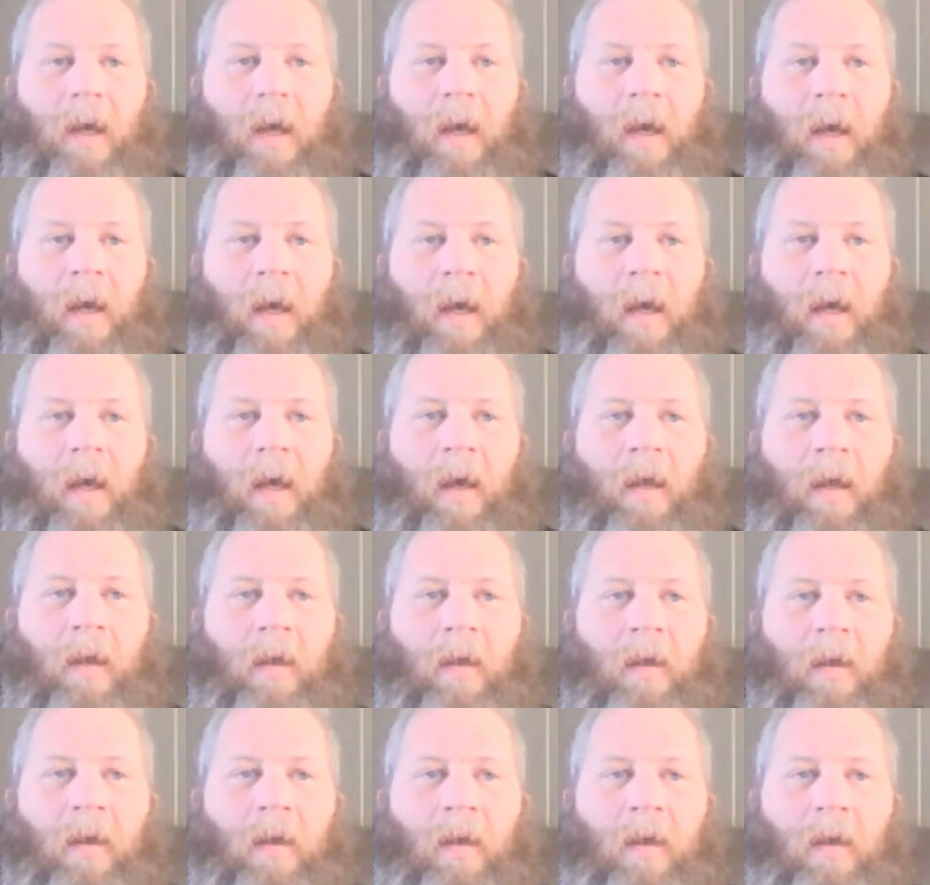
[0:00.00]

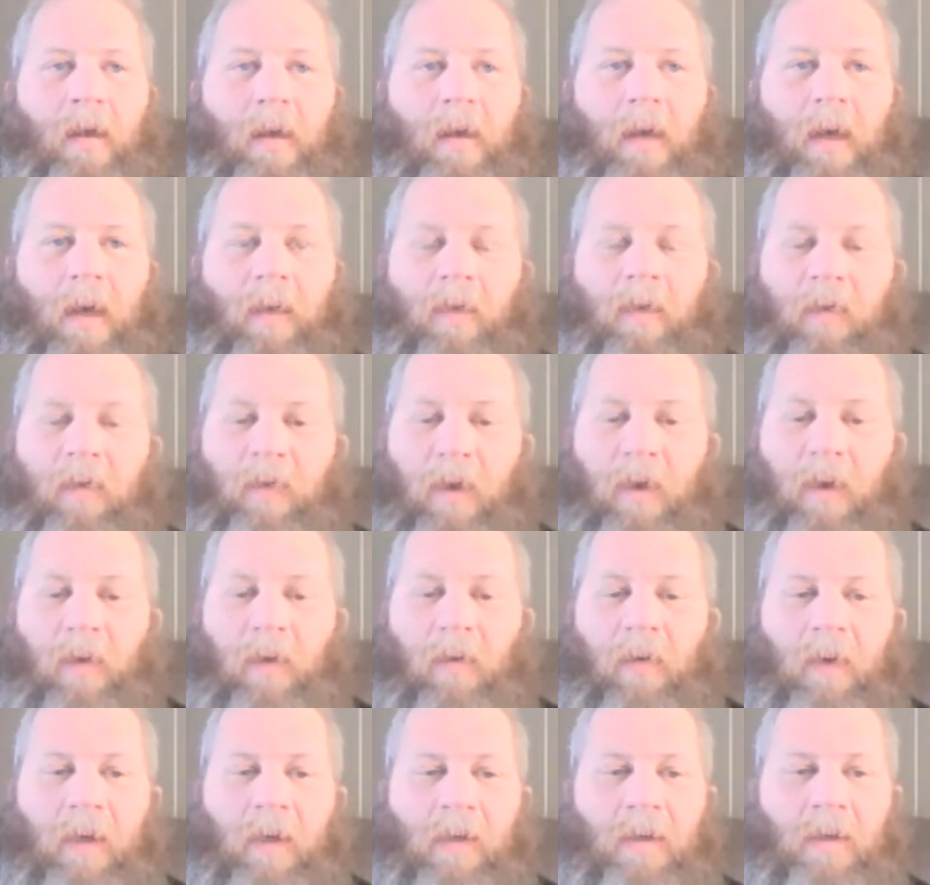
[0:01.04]
And even if you
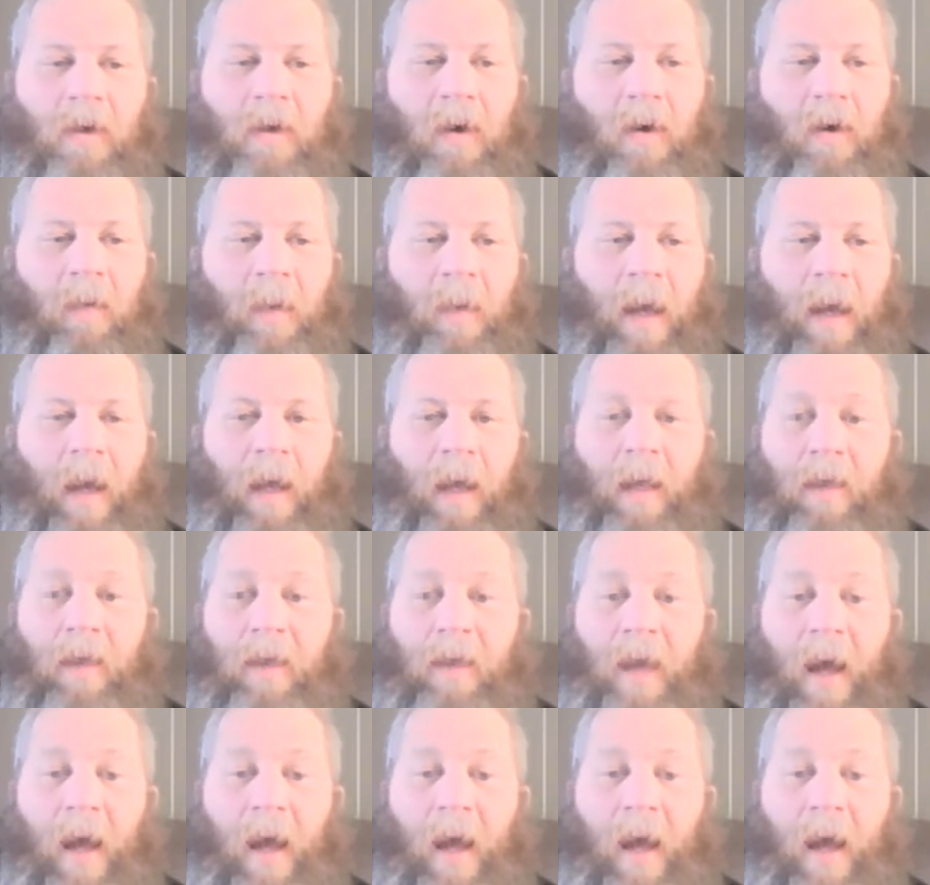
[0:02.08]
don't want to talk about it,